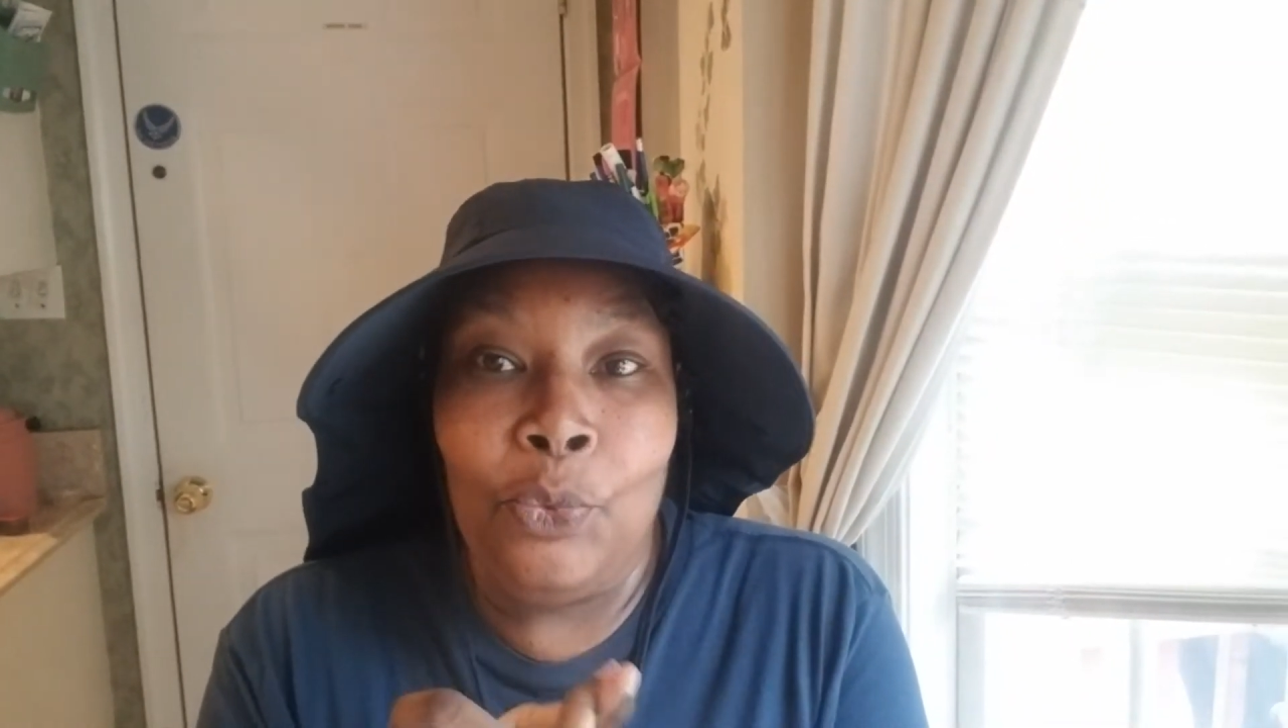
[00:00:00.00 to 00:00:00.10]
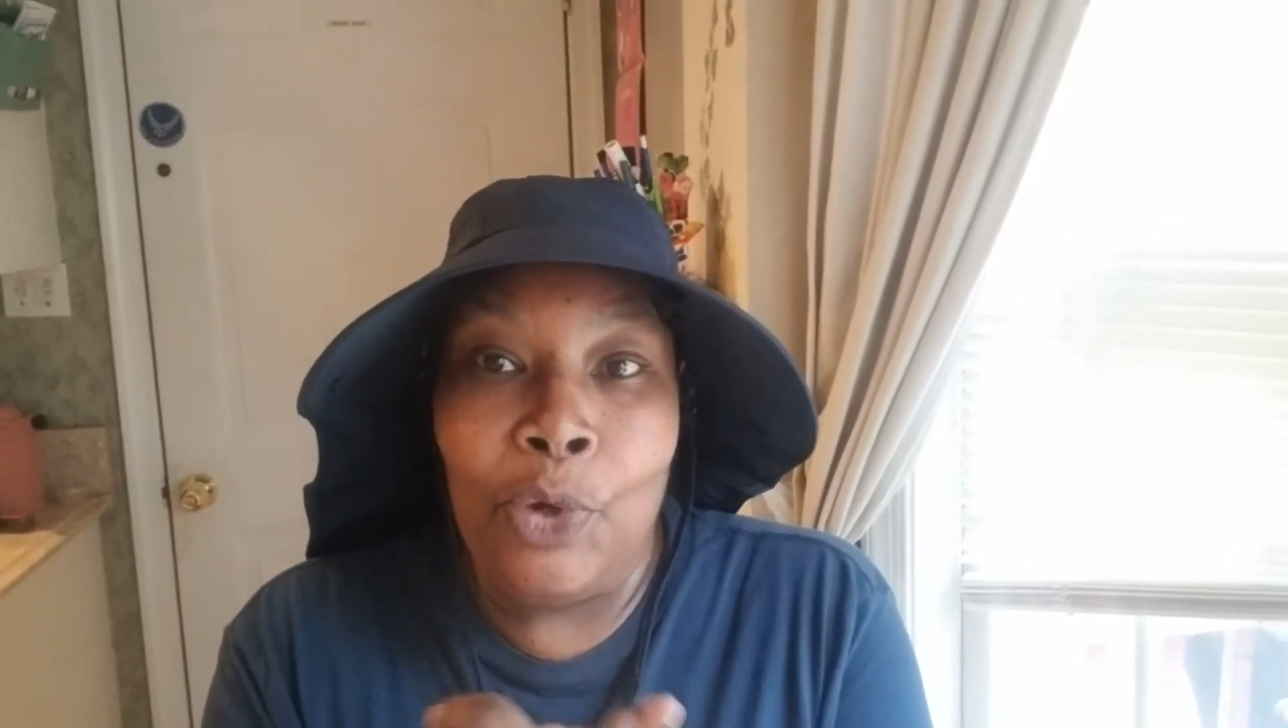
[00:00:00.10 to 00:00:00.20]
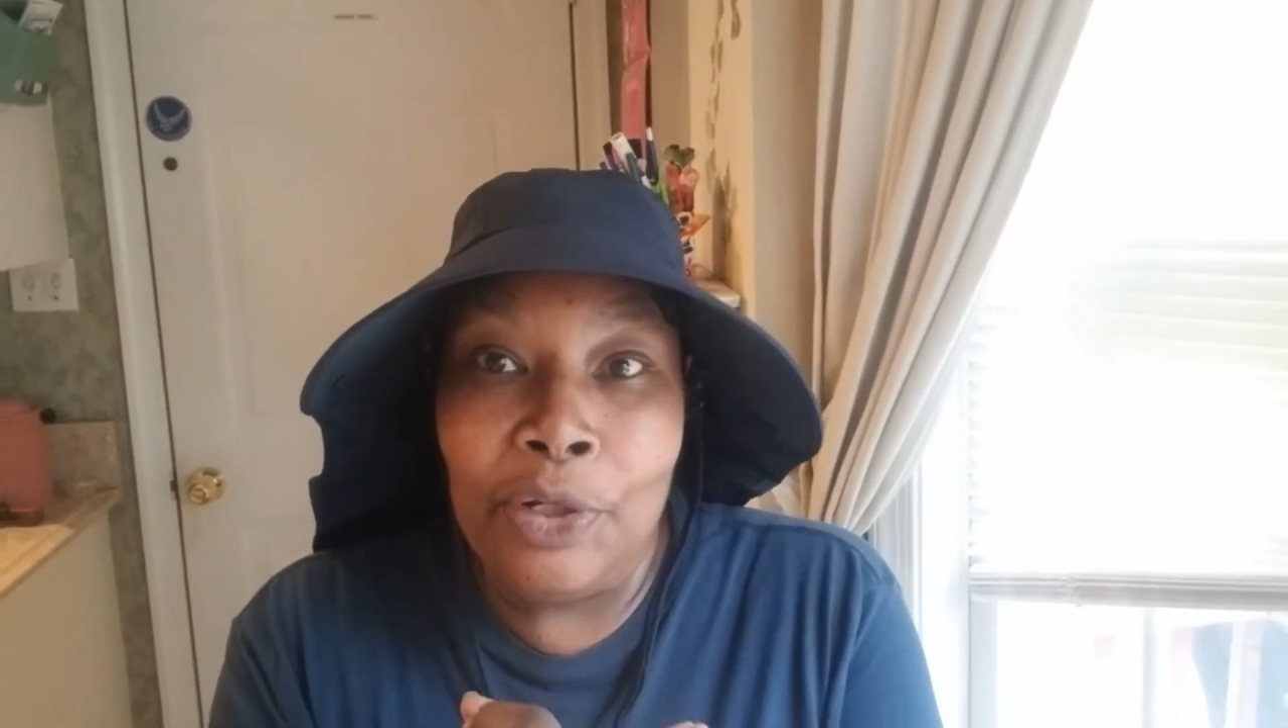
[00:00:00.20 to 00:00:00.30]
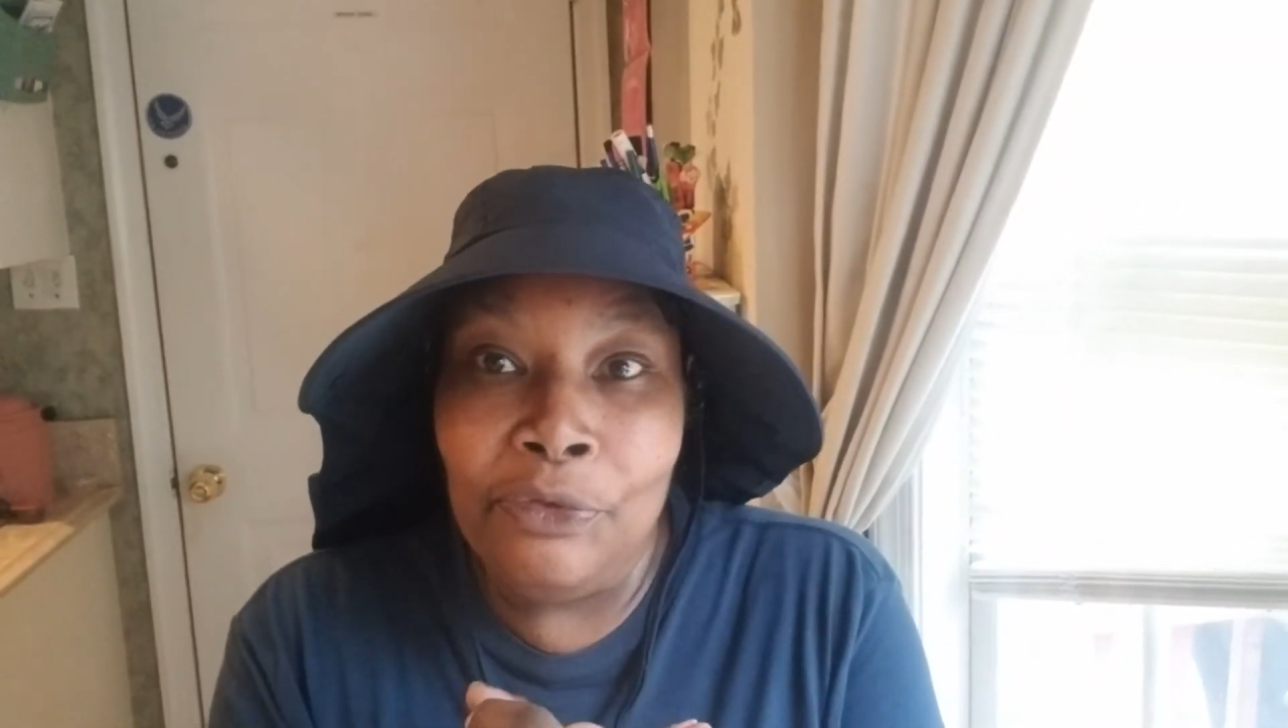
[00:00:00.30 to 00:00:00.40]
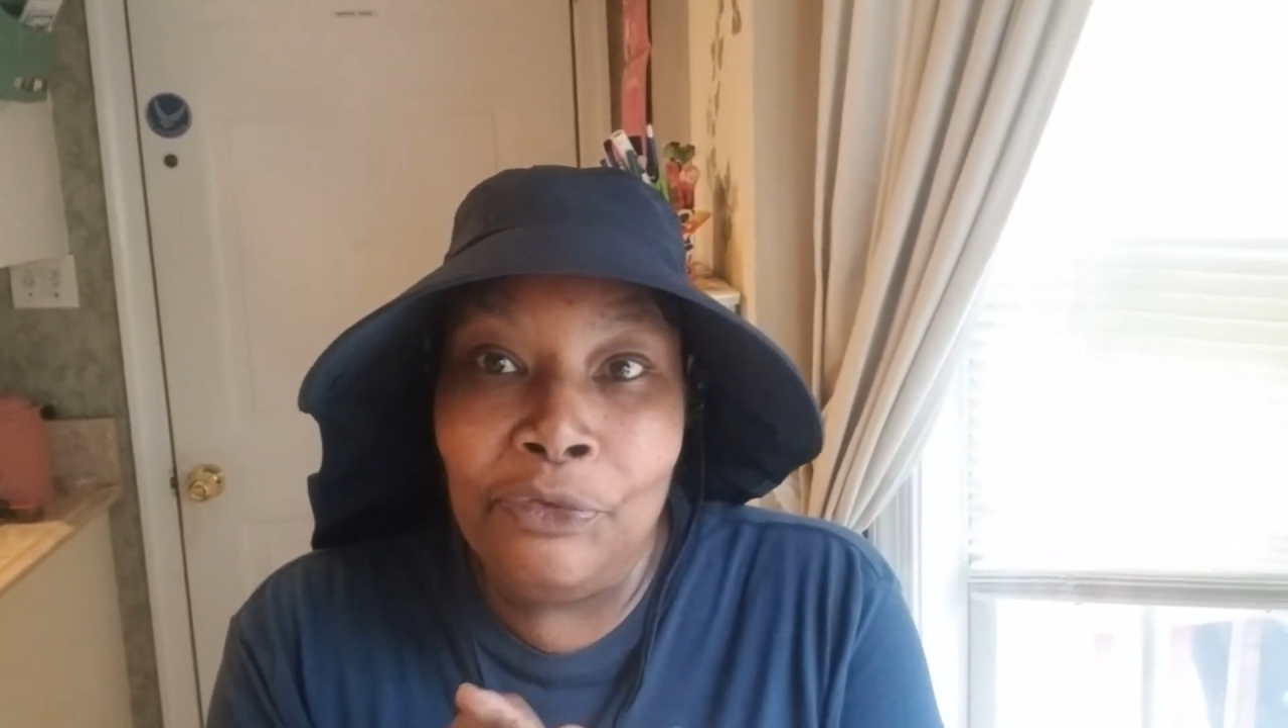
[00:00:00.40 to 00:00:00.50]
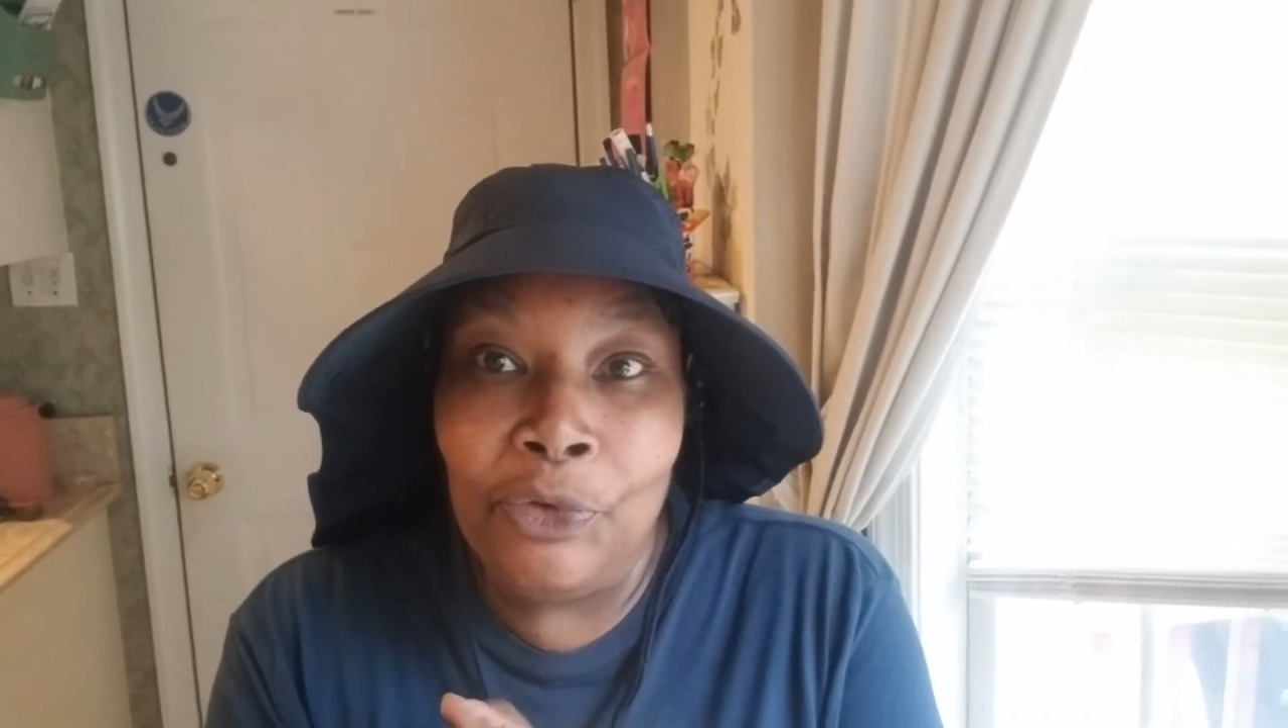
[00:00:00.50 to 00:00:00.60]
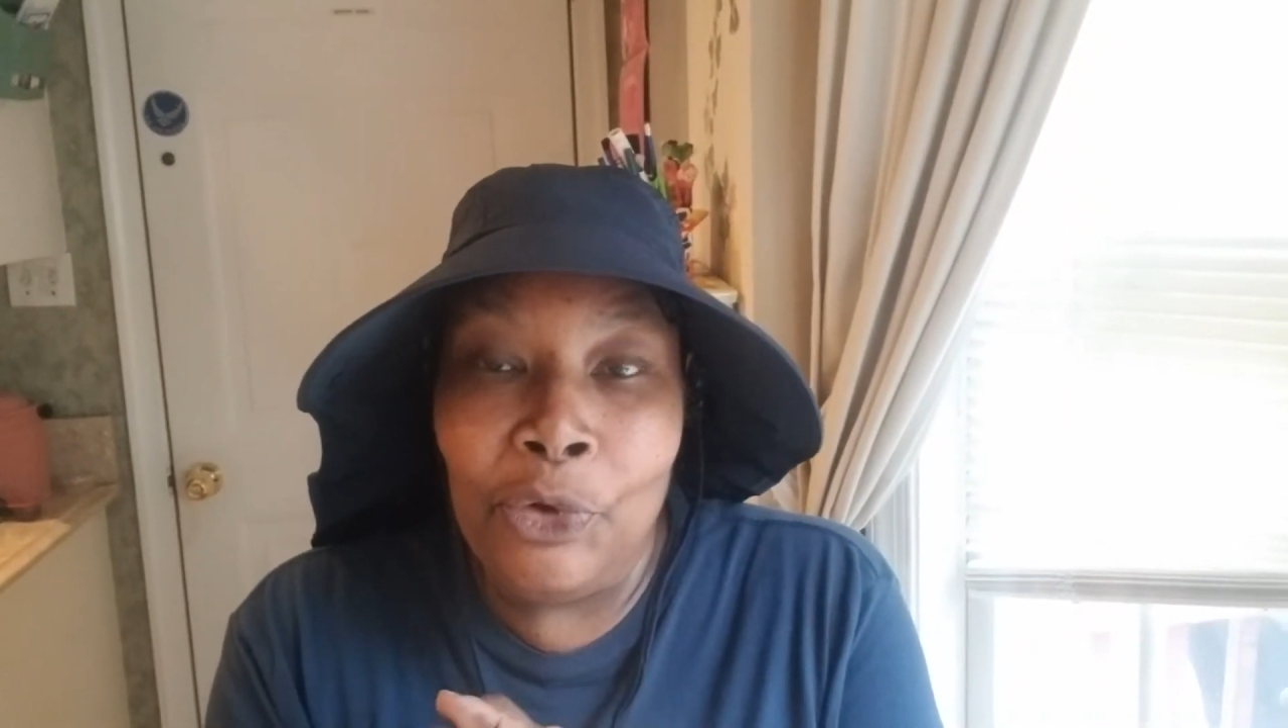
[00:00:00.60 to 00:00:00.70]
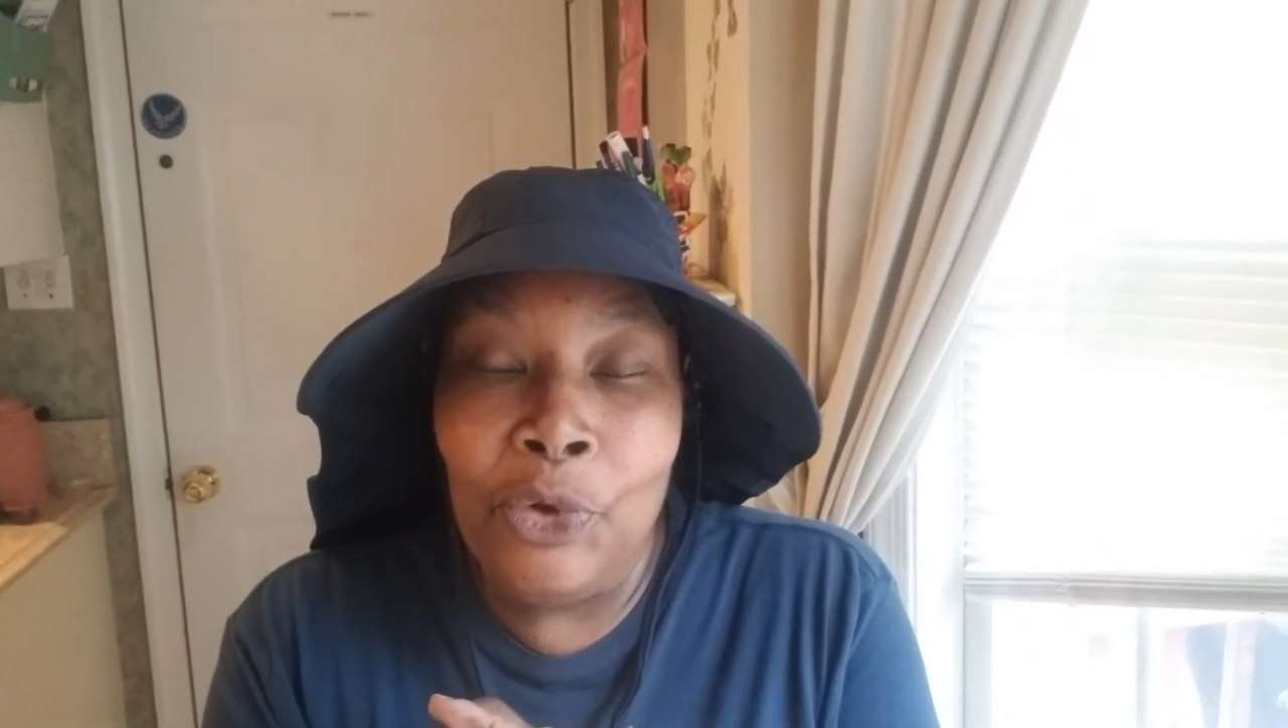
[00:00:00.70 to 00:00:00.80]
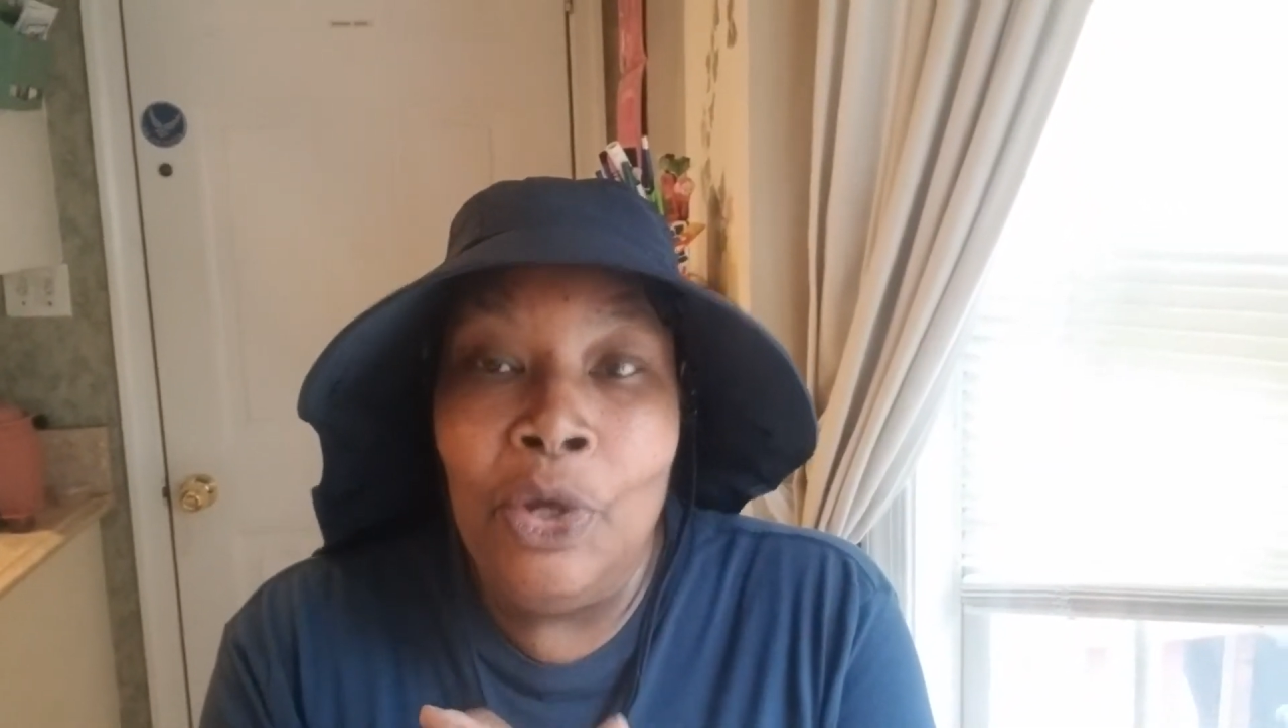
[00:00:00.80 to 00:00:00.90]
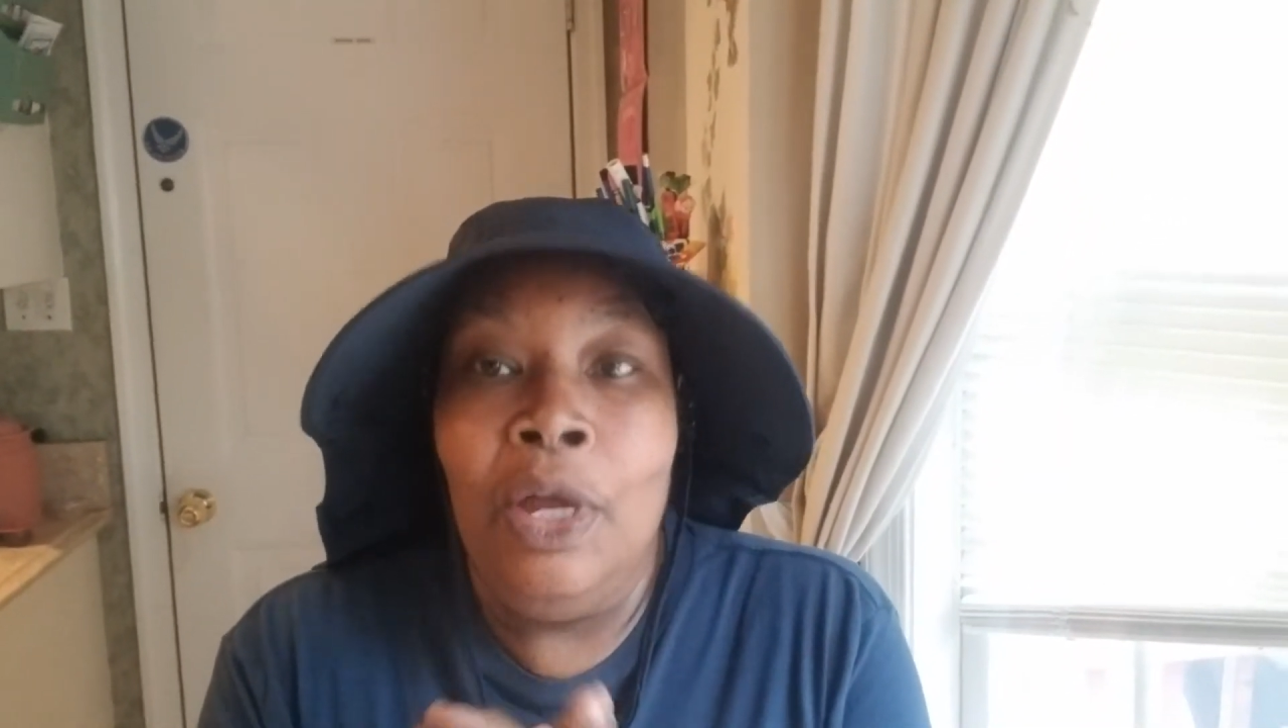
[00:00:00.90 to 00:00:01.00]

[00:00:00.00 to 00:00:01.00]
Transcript: wonderful